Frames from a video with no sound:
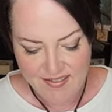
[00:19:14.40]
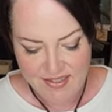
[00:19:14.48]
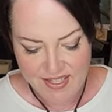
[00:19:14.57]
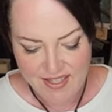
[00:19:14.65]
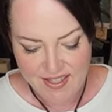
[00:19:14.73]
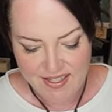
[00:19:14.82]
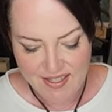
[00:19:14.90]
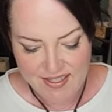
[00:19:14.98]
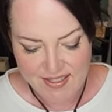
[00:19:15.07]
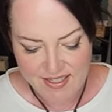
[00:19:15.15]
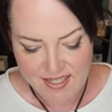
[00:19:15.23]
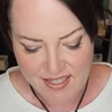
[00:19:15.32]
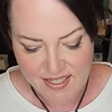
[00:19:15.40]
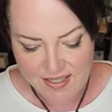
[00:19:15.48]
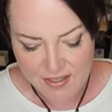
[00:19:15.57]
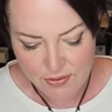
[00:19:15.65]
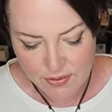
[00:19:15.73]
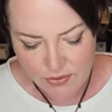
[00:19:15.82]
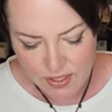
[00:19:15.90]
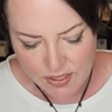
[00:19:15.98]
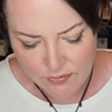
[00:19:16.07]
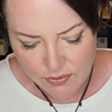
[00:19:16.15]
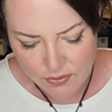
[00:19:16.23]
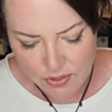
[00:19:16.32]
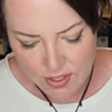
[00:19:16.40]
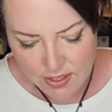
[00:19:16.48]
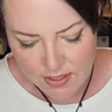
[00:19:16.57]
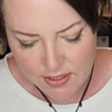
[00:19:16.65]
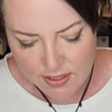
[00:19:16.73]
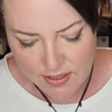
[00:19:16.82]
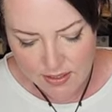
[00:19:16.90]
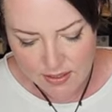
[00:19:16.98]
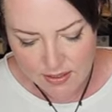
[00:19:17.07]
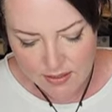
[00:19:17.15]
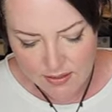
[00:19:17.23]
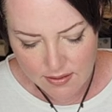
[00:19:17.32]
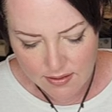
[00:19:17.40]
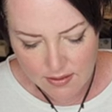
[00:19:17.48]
because it gets so stressful trying to stick the